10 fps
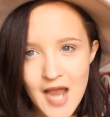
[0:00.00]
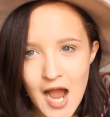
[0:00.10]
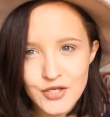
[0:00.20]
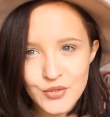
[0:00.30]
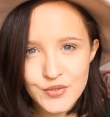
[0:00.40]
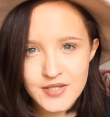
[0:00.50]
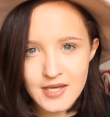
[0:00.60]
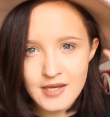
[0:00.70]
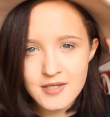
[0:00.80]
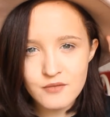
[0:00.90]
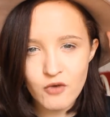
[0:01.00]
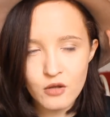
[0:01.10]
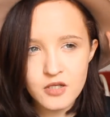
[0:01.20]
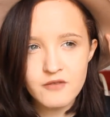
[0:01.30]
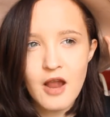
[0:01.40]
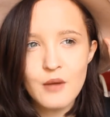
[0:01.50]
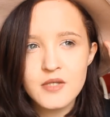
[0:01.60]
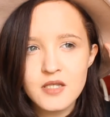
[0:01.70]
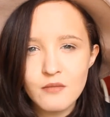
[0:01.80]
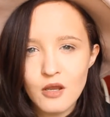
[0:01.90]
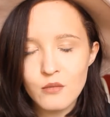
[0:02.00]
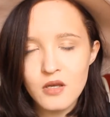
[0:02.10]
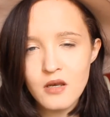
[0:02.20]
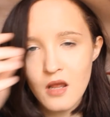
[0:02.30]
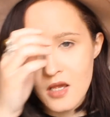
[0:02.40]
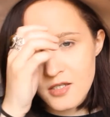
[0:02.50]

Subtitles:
title to this rolling around at the moment,